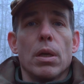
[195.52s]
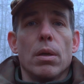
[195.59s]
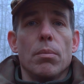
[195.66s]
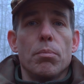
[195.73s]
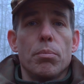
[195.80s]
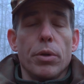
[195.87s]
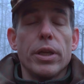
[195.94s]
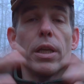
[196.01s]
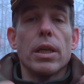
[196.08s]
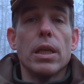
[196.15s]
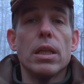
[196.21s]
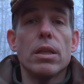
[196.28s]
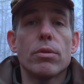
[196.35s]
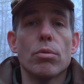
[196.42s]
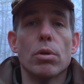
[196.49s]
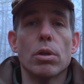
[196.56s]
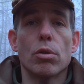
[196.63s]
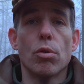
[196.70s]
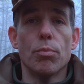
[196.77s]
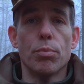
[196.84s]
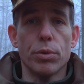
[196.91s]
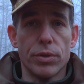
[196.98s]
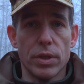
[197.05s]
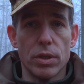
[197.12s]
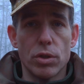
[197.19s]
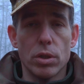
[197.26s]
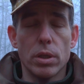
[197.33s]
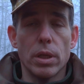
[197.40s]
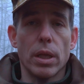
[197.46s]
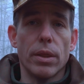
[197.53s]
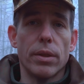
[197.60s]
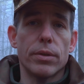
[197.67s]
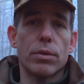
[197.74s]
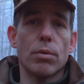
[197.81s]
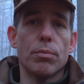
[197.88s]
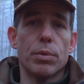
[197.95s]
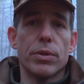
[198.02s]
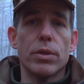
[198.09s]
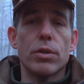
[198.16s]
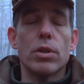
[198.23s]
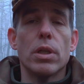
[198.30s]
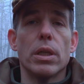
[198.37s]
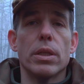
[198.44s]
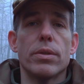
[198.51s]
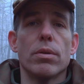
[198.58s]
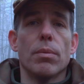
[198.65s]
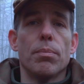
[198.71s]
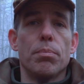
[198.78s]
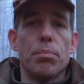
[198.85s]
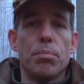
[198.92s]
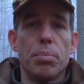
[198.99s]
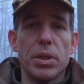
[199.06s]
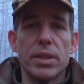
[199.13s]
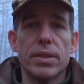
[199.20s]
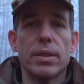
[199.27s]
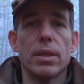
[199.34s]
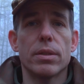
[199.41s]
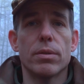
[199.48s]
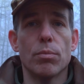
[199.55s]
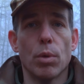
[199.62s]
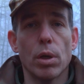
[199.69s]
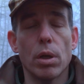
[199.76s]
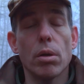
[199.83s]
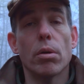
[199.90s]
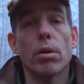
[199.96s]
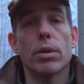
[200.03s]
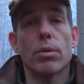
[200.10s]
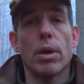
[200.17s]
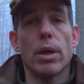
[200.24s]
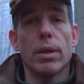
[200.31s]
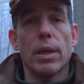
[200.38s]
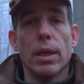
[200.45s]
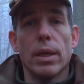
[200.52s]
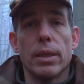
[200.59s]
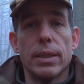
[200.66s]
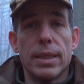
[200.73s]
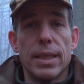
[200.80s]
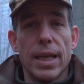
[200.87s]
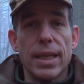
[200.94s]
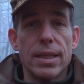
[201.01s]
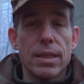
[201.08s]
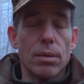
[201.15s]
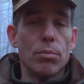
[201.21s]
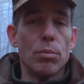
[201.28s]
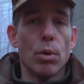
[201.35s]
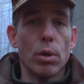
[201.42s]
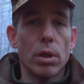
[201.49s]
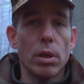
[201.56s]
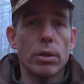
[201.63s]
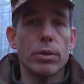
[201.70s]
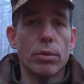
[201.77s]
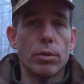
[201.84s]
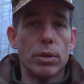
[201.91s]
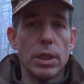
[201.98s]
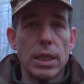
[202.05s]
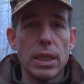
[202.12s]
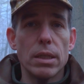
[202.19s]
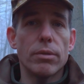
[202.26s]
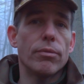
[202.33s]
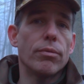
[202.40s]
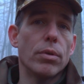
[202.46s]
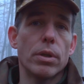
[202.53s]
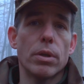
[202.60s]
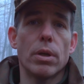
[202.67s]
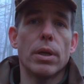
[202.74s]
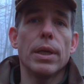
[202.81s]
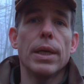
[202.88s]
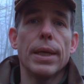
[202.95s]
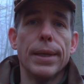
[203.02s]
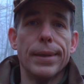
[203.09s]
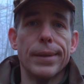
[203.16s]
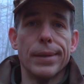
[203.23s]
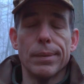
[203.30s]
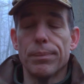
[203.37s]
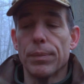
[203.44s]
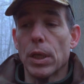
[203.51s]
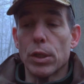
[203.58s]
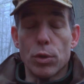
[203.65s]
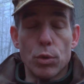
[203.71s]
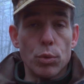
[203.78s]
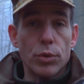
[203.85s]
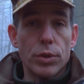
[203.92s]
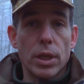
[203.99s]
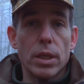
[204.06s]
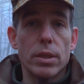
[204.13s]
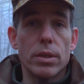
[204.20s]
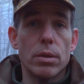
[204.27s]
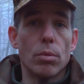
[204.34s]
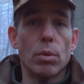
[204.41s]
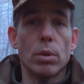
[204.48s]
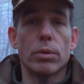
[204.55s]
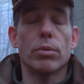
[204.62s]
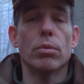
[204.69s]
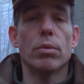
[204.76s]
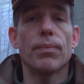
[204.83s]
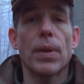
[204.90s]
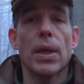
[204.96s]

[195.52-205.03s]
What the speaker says: bringing into a composition, and this composition is your business model or your data model you need for your use case you want to